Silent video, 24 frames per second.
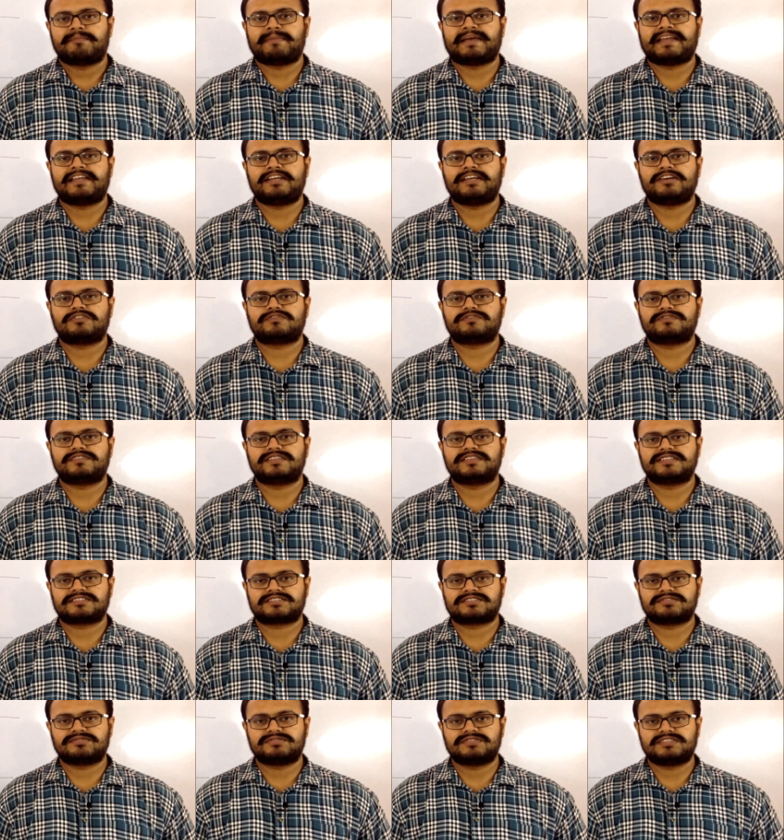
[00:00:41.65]
many of the
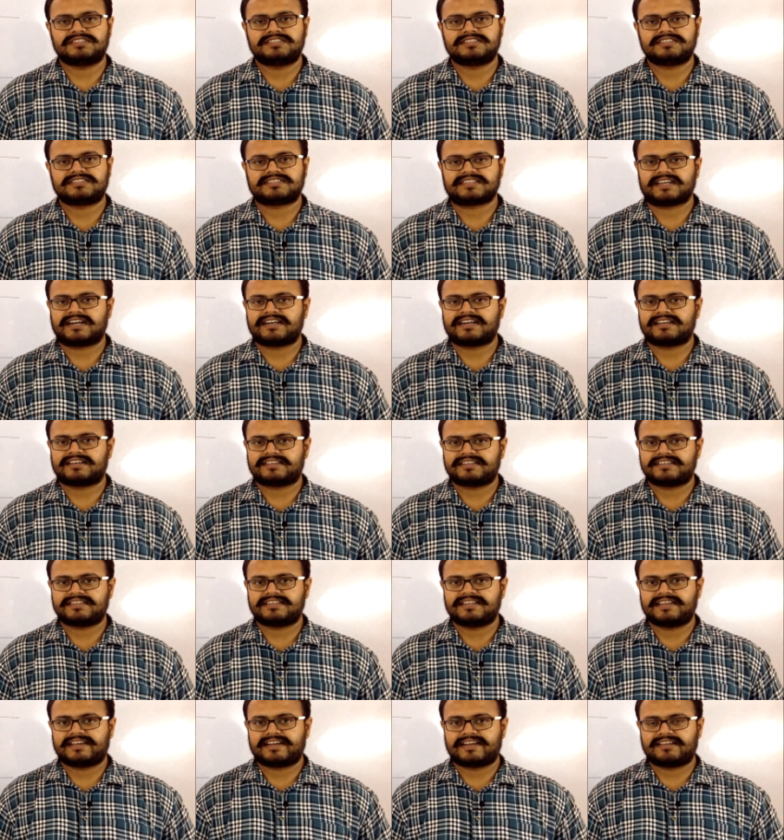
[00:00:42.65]
students are
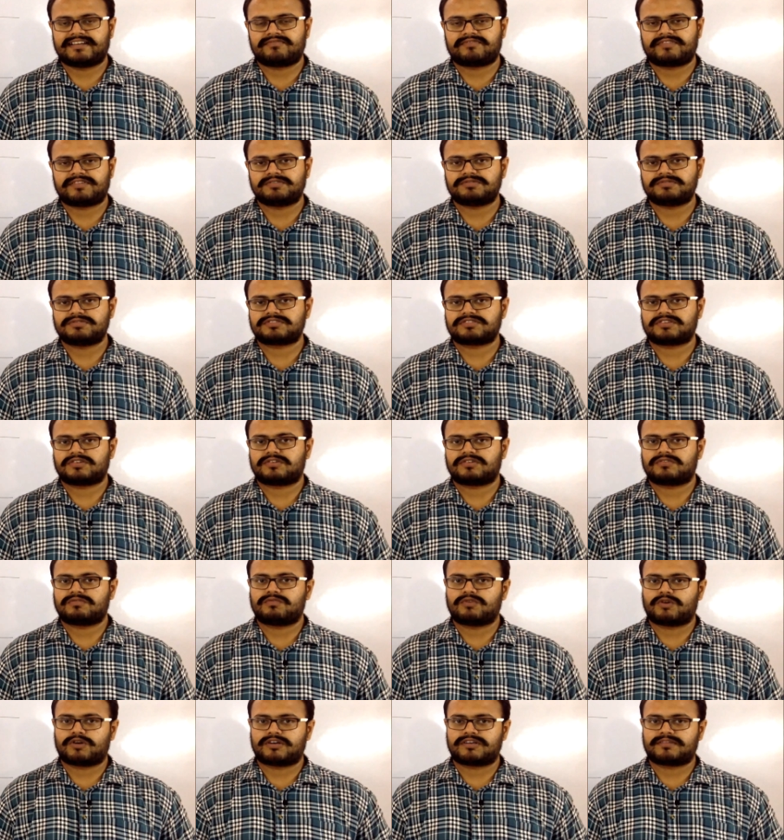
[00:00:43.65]
really confused
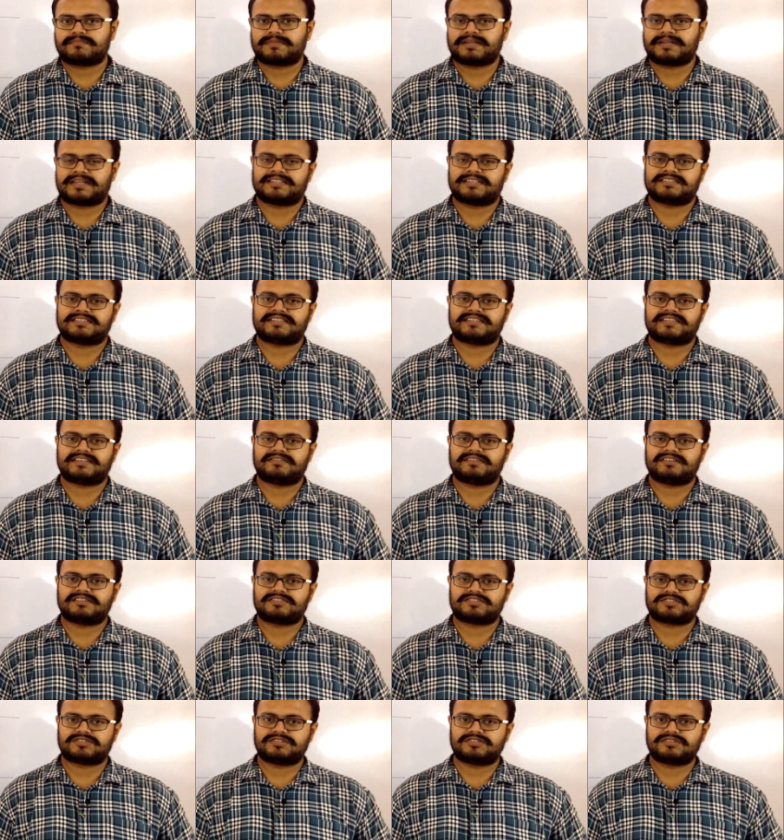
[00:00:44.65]
on what branch they
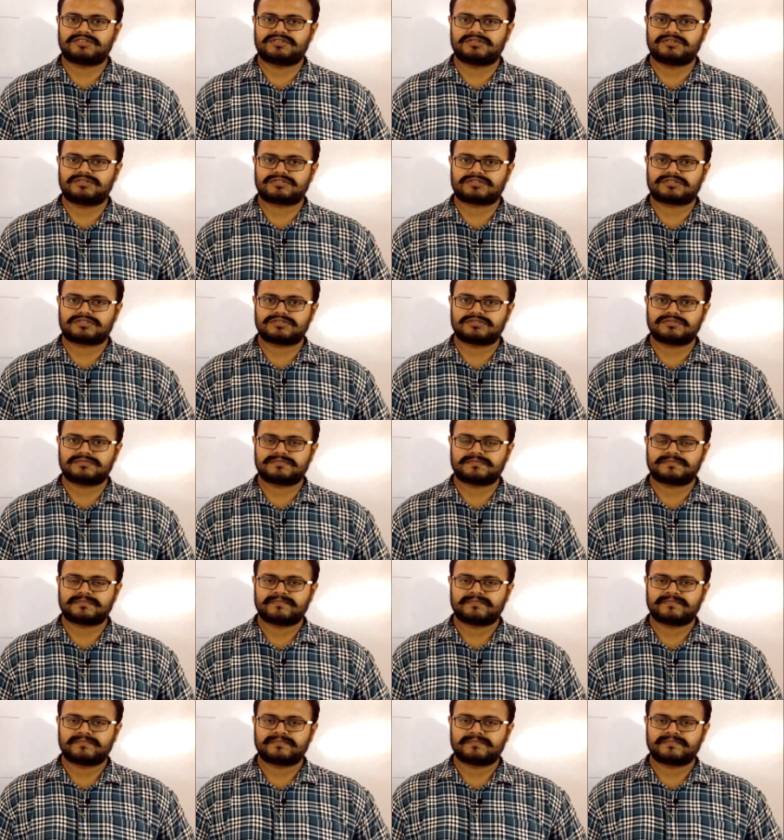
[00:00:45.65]
should go to